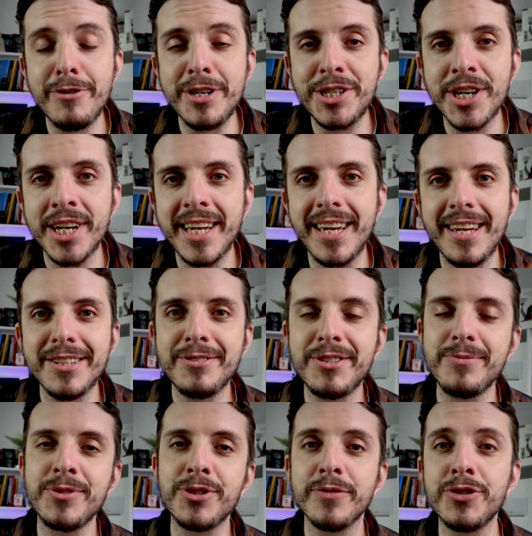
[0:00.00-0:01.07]
I originally
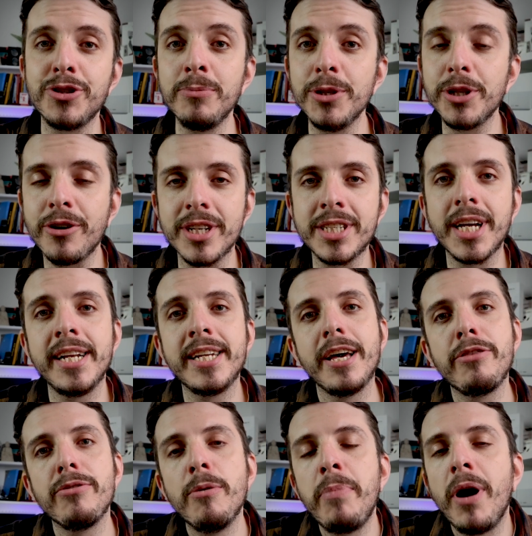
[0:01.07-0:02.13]
stumbled across the
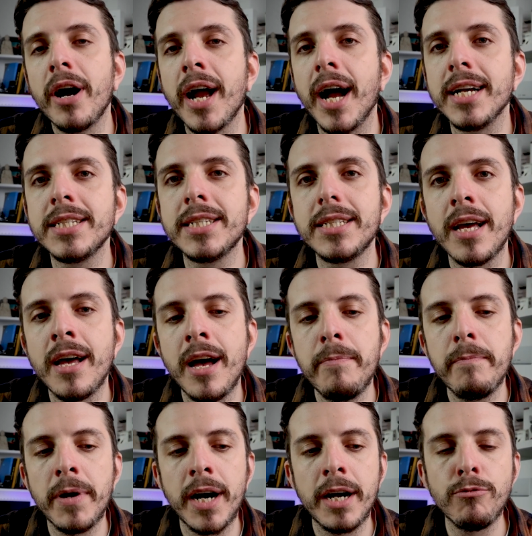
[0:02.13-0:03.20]
idea through a
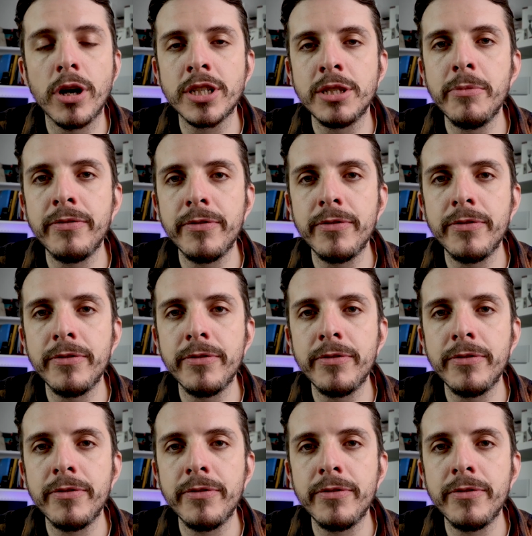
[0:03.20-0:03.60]
podcast by Roxy